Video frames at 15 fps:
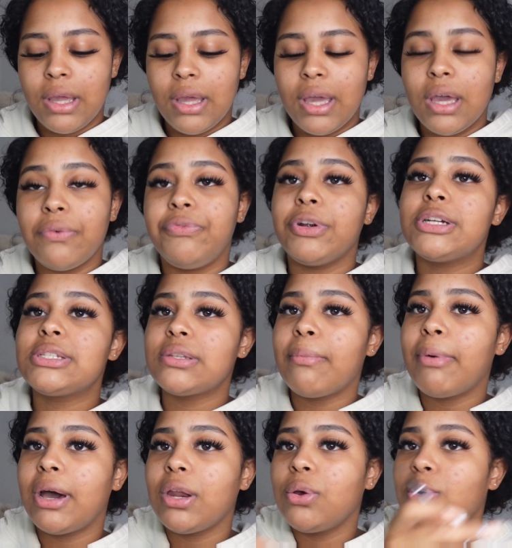If you're
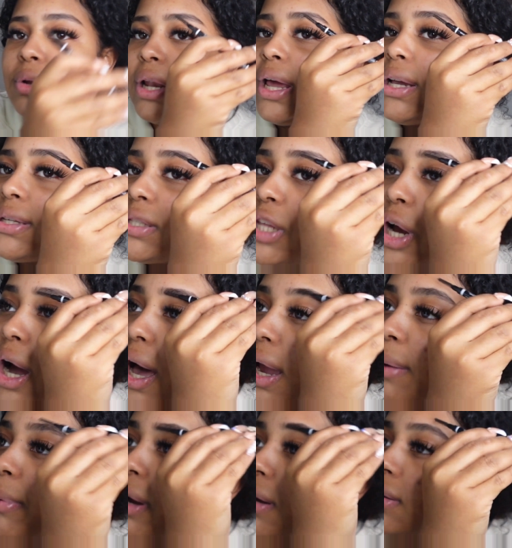somebody who likes their
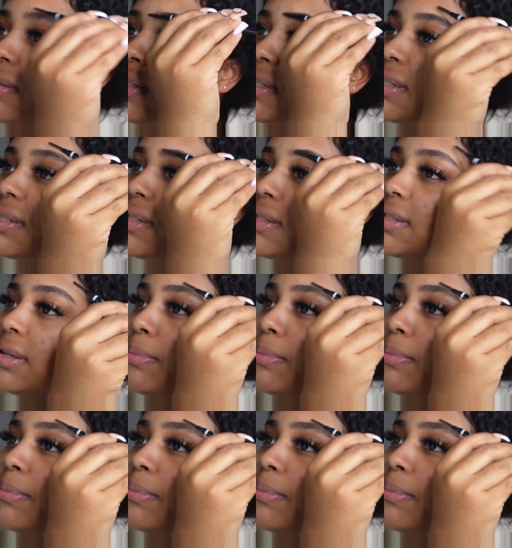eyebrows to